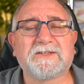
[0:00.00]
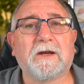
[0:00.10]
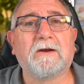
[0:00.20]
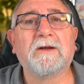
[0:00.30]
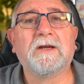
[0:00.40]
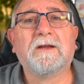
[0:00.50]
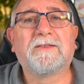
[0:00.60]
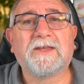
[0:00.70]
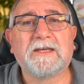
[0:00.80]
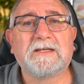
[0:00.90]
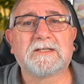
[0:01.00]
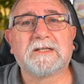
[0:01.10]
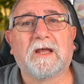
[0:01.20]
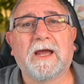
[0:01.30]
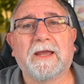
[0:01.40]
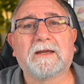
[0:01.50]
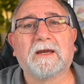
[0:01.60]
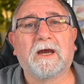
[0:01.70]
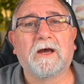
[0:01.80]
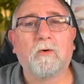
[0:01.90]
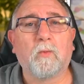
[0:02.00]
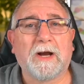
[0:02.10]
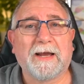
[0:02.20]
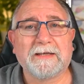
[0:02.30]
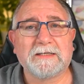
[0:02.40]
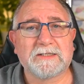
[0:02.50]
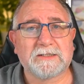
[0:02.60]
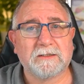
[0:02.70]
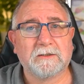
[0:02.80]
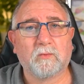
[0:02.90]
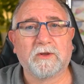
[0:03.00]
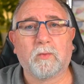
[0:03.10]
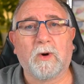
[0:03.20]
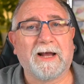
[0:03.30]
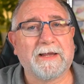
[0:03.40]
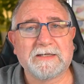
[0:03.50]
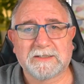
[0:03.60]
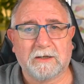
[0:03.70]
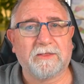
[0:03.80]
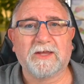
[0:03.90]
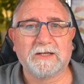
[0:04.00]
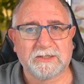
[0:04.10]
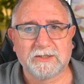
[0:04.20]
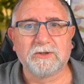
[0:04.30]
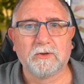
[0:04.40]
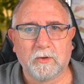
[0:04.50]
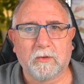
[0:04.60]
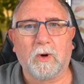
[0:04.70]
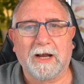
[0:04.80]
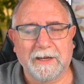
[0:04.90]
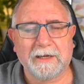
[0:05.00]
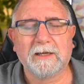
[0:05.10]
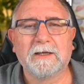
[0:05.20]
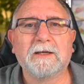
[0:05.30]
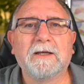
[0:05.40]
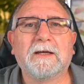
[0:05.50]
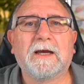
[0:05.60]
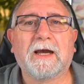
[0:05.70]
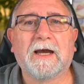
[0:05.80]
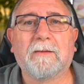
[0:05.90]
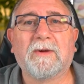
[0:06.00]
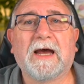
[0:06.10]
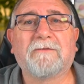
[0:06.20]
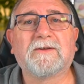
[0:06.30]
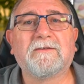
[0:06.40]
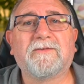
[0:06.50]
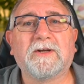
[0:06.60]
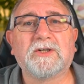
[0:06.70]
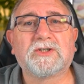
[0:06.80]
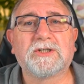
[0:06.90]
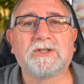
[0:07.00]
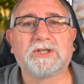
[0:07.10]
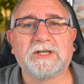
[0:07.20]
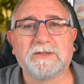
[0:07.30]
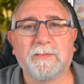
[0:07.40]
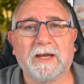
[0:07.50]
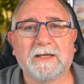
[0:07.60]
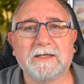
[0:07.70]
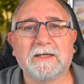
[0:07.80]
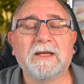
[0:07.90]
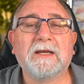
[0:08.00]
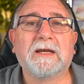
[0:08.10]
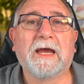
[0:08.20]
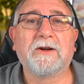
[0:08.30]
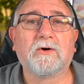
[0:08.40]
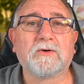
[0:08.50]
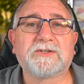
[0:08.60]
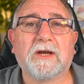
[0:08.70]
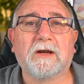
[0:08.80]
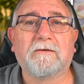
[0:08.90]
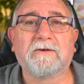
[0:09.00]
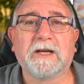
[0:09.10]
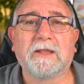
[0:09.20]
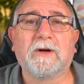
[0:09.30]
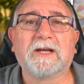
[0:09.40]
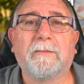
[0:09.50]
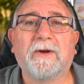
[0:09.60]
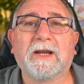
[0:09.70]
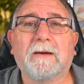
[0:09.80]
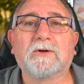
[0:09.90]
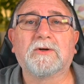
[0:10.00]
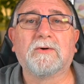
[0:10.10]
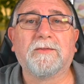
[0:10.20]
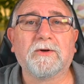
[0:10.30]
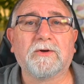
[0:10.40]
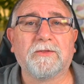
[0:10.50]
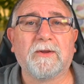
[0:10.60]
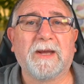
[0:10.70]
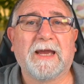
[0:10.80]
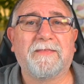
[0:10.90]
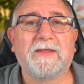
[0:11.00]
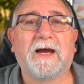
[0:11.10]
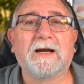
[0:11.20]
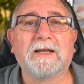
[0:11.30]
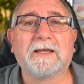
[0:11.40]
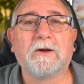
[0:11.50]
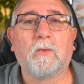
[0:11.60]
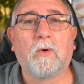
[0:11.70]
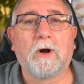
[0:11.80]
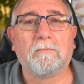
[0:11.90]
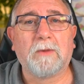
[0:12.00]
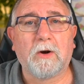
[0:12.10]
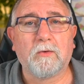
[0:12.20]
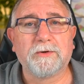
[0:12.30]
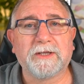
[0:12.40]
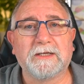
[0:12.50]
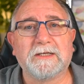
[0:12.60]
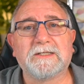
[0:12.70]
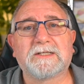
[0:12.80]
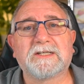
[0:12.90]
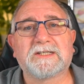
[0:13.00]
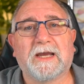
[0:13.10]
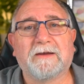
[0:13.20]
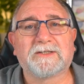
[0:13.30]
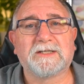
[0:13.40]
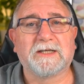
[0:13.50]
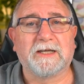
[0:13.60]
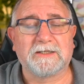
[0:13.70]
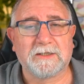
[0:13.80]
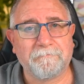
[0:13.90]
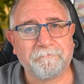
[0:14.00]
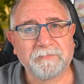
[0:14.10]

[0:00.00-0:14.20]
So things like ways with whey, so things to do with whey after you've finished cheese making. And also, I've got another one coming up called The Good, the Bad, and the Ugly, What Mold is Safe to Eat.